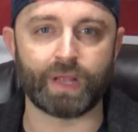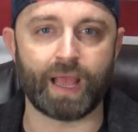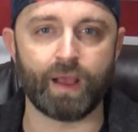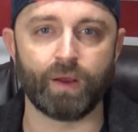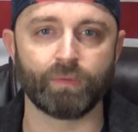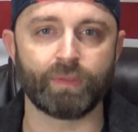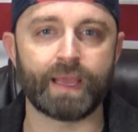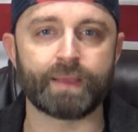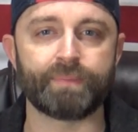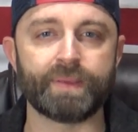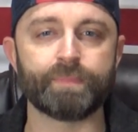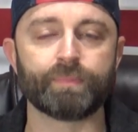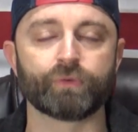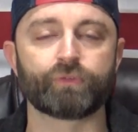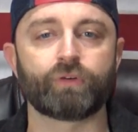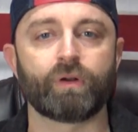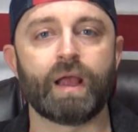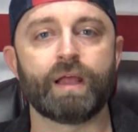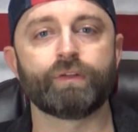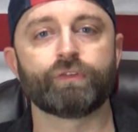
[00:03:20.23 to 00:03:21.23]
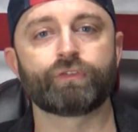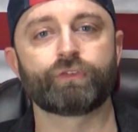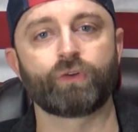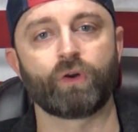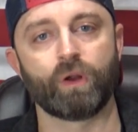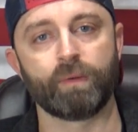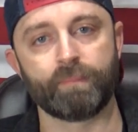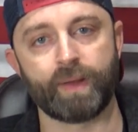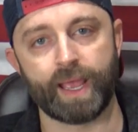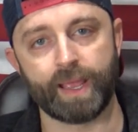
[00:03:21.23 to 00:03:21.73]
I don't like people trying to
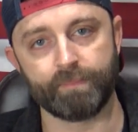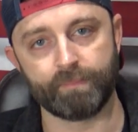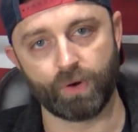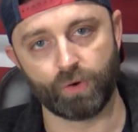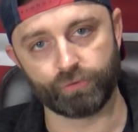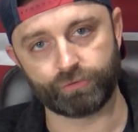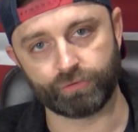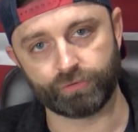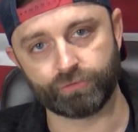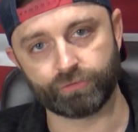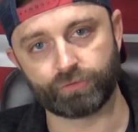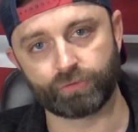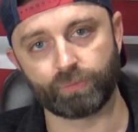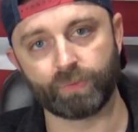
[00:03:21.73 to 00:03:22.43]
stir up my emotions.